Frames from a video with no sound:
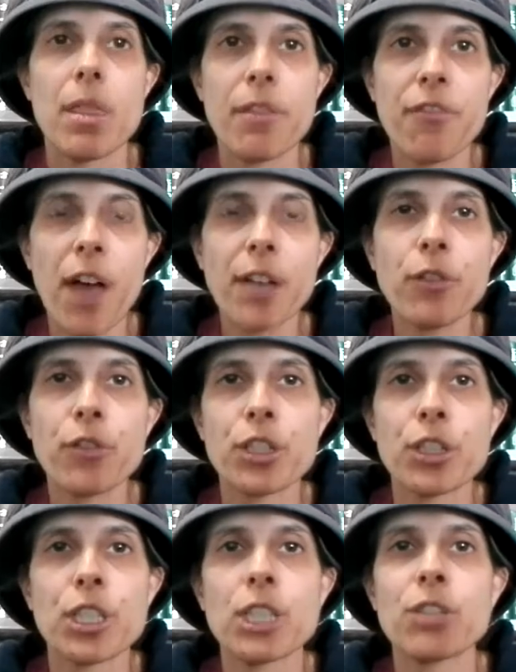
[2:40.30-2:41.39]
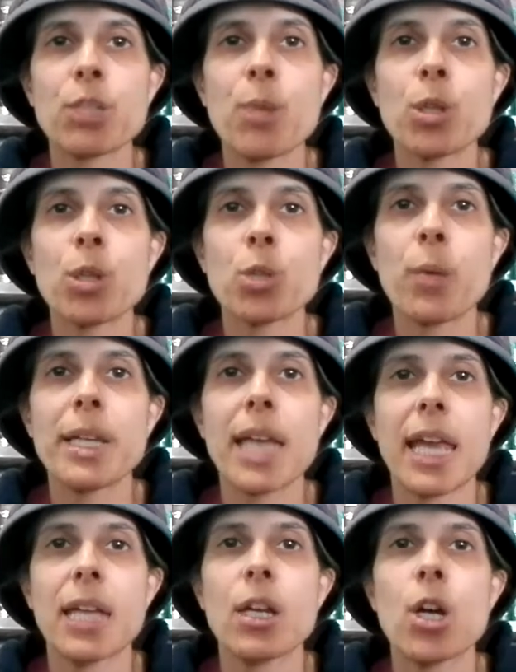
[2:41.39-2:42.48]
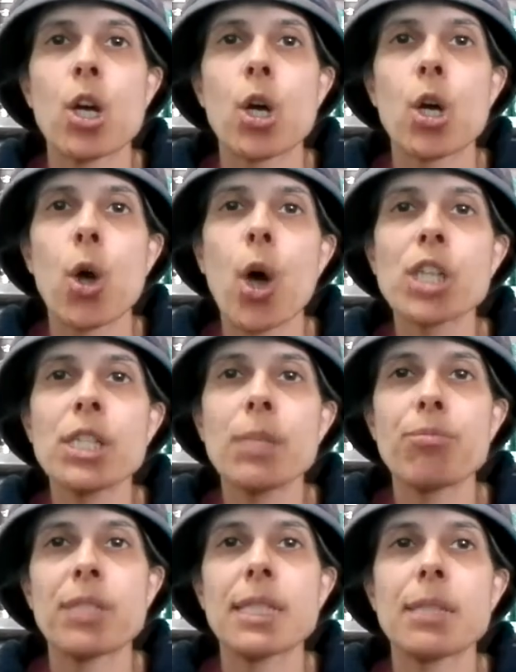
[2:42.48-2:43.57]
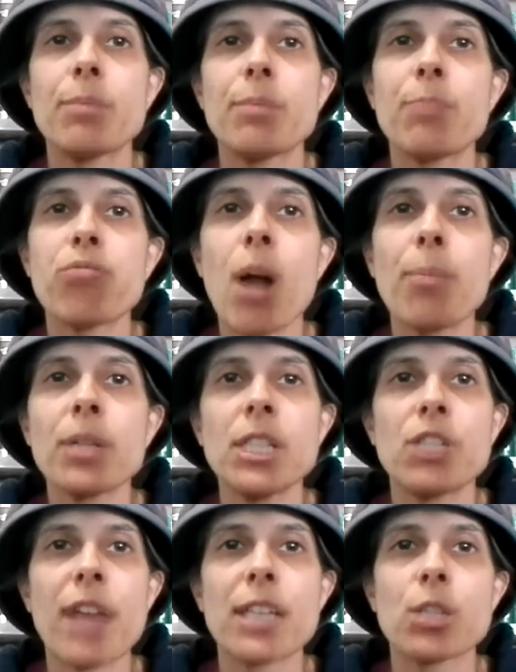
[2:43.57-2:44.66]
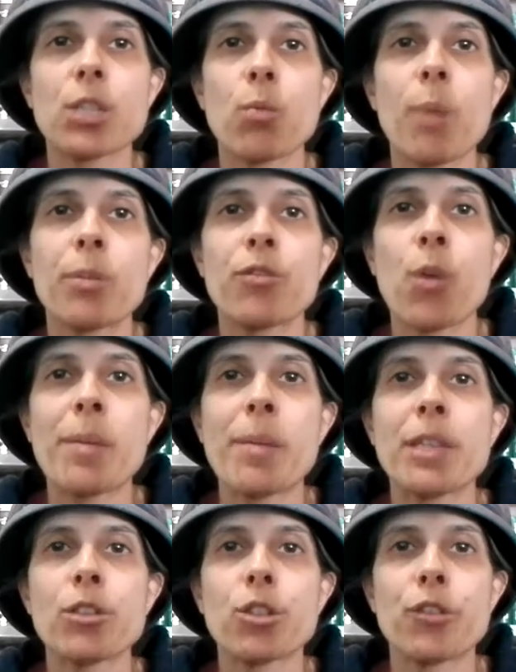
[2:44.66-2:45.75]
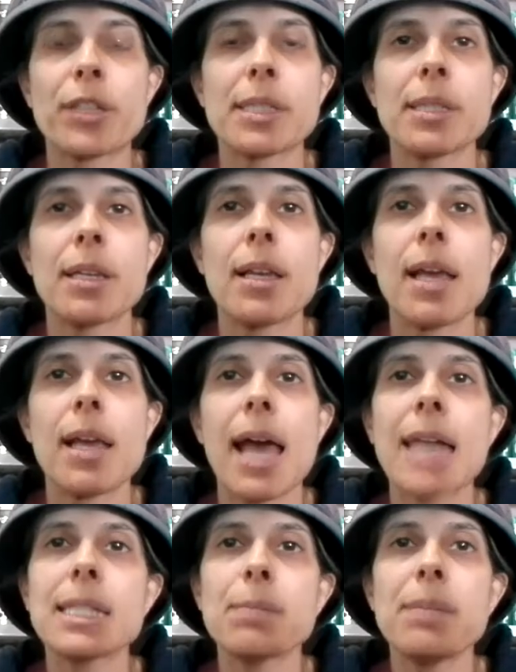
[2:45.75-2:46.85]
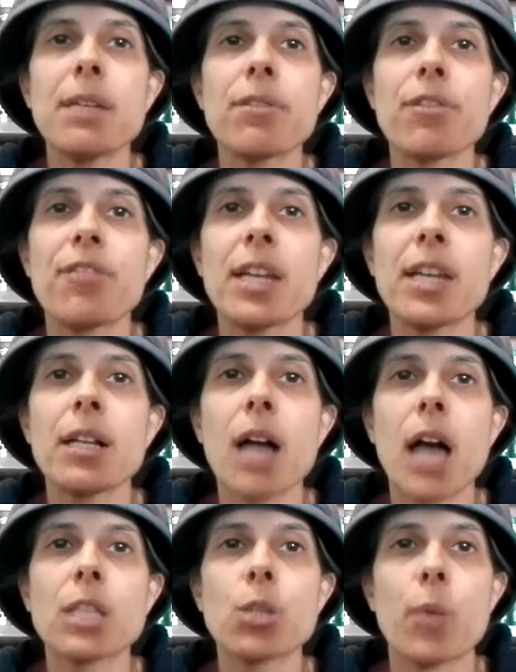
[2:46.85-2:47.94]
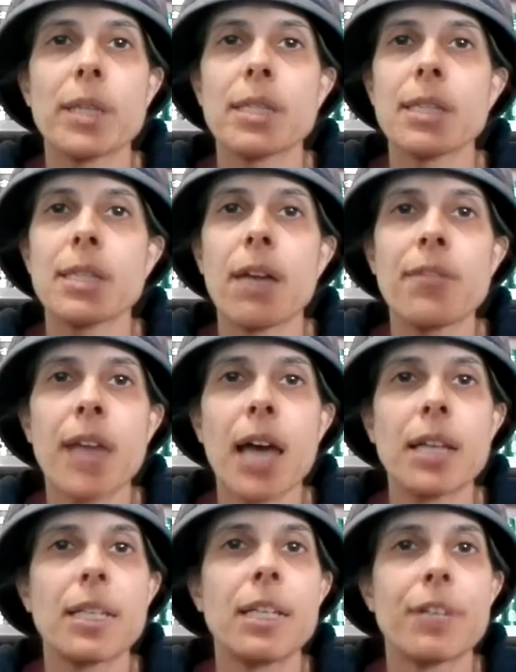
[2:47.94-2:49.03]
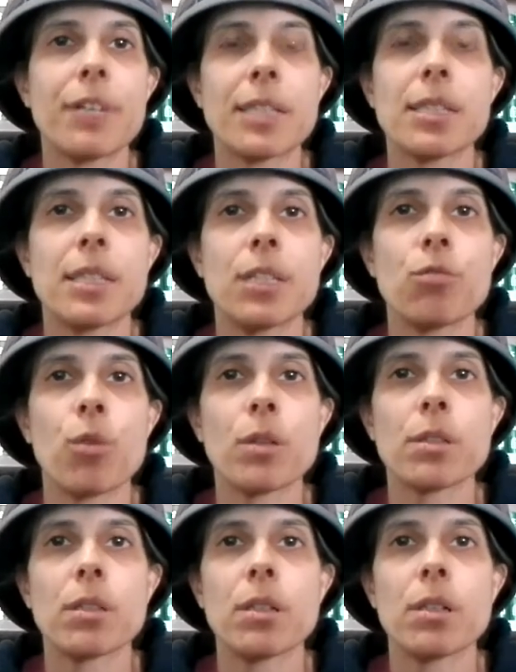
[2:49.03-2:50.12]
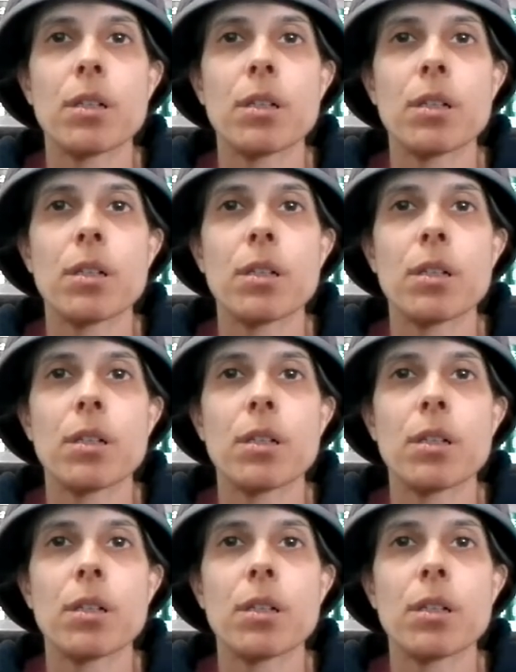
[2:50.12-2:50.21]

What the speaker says: The final verses of Shemot 28 caution the priests to be properly dressed while performing their service, and speak of the fatal consequences of not adhering to these rules.